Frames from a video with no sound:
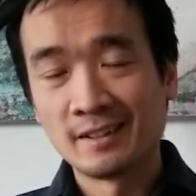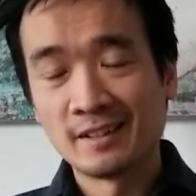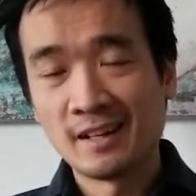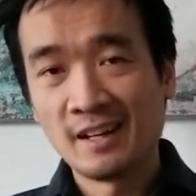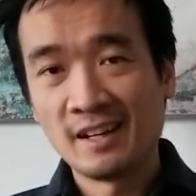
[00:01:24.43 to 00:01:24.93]

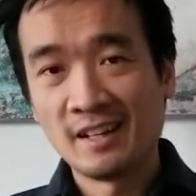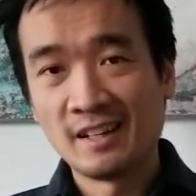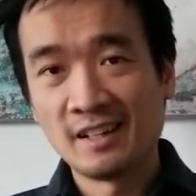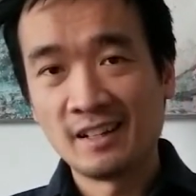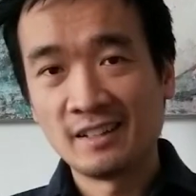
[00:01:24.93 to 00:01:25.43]

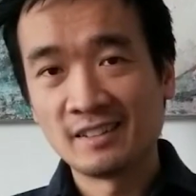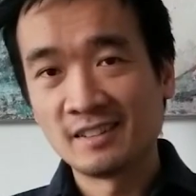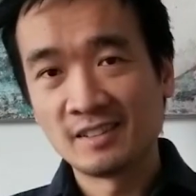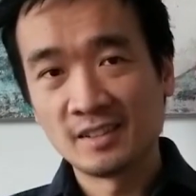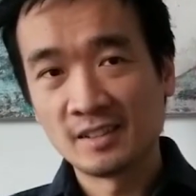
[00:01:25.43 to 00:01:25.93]

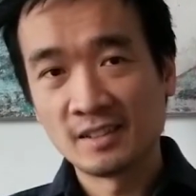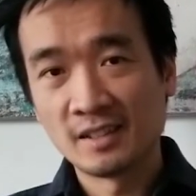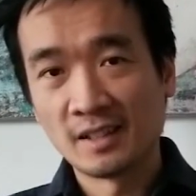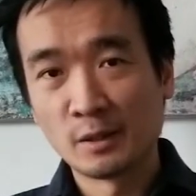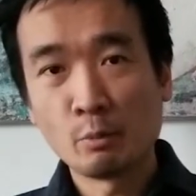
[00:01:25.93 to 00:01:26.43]

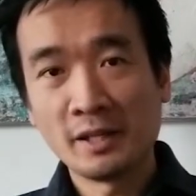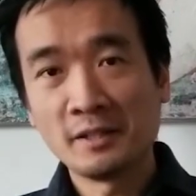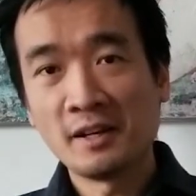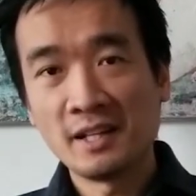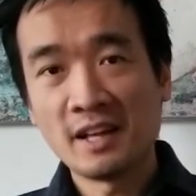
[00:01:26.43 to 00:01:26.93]
you might
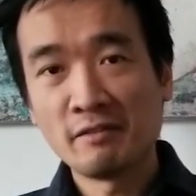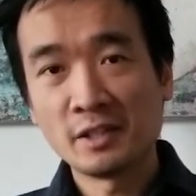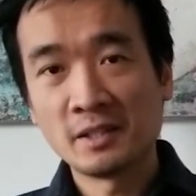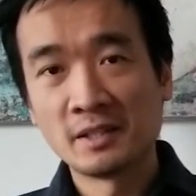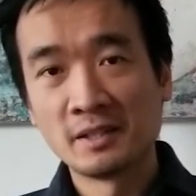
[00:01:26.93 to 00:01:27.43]
not
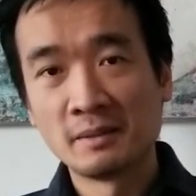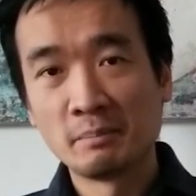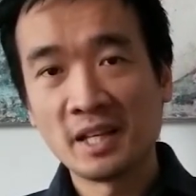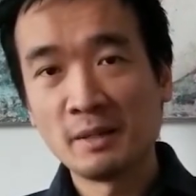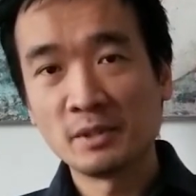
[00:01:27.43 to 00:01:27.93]
ever
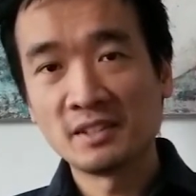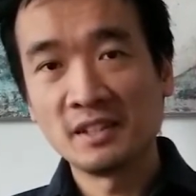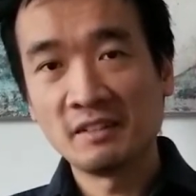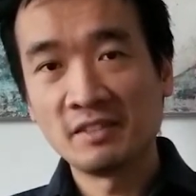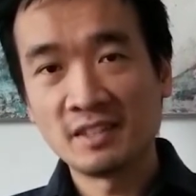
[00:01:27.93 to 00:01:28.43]
be able to
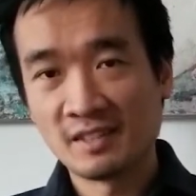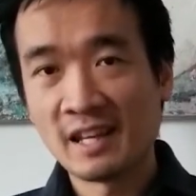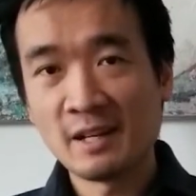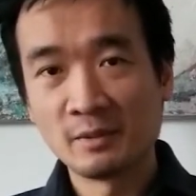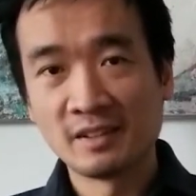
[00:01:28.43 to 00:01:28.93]
live this
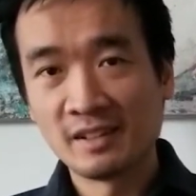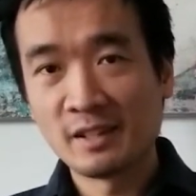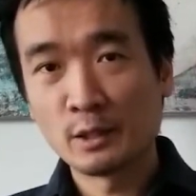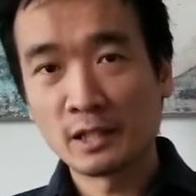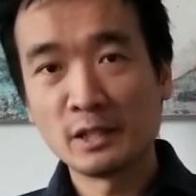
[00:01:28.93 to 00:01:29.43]
down.
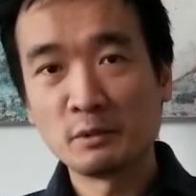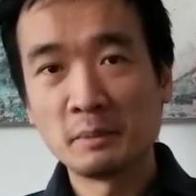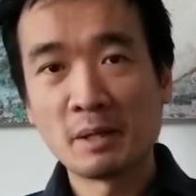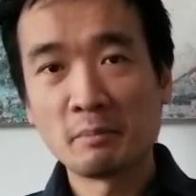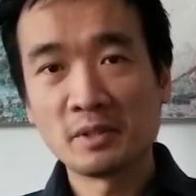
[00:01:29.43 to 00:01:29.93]
They're gonna
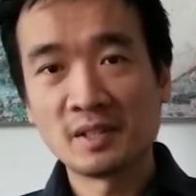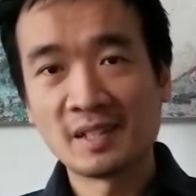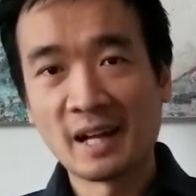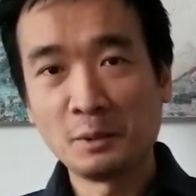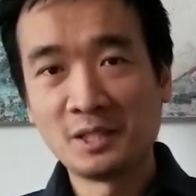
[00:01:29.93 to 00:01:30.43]
remember
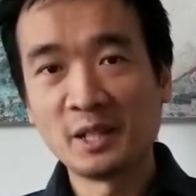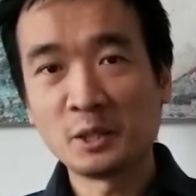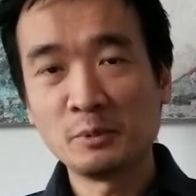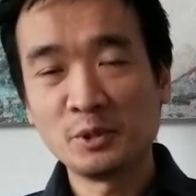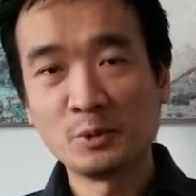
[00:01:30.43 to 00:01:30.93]
how
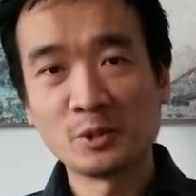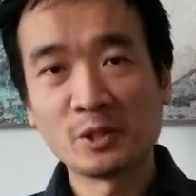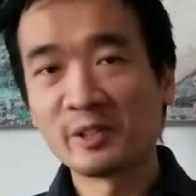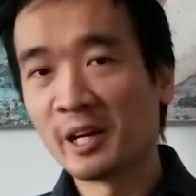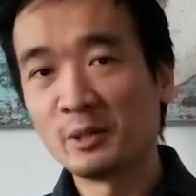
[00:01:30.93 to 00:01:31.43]
terrible you were
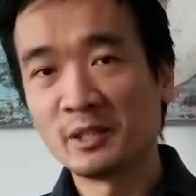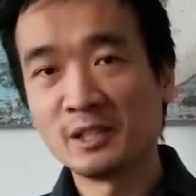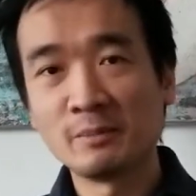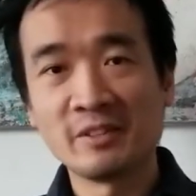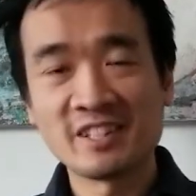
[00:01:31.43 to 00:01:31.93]
or how
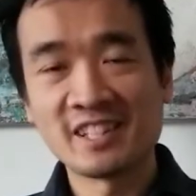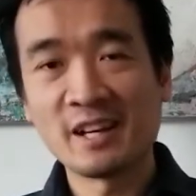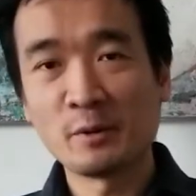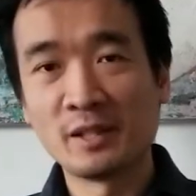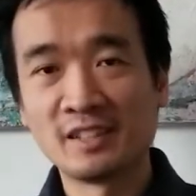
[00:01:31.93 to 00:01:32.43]
terrible the
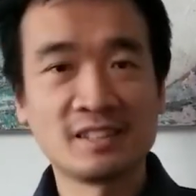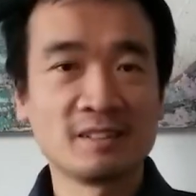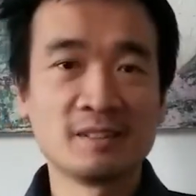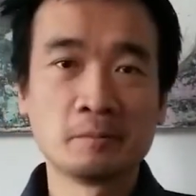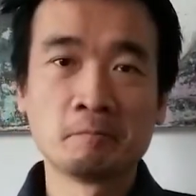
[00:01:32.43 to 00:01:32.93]
set
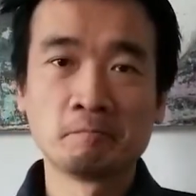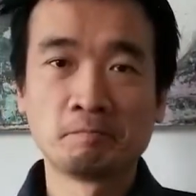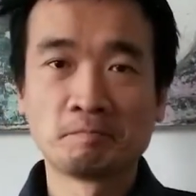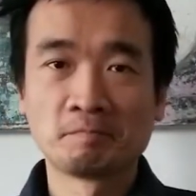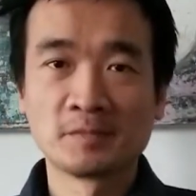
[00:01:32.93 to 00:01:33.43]

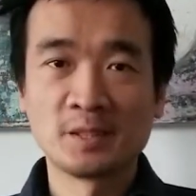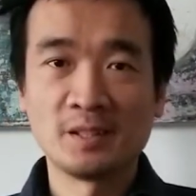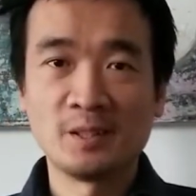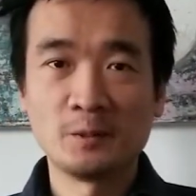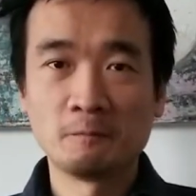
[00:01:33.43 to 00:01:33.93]
was.
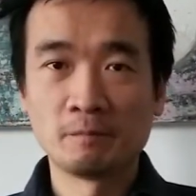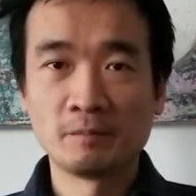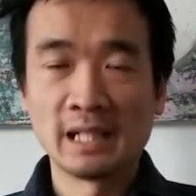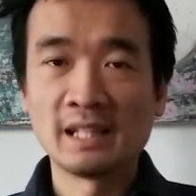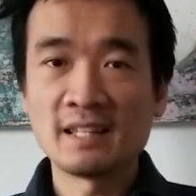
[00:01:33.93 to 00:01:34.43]
So,
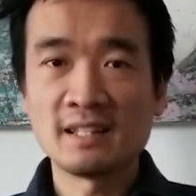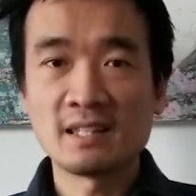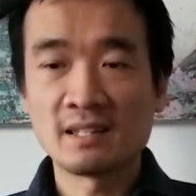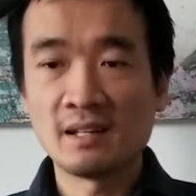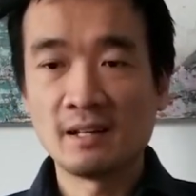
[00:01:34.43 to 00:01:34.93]
unless
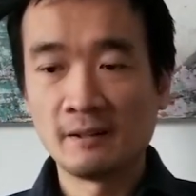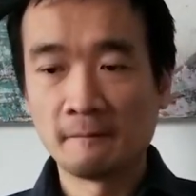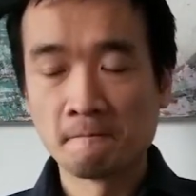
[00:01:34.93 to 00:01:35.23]
it's a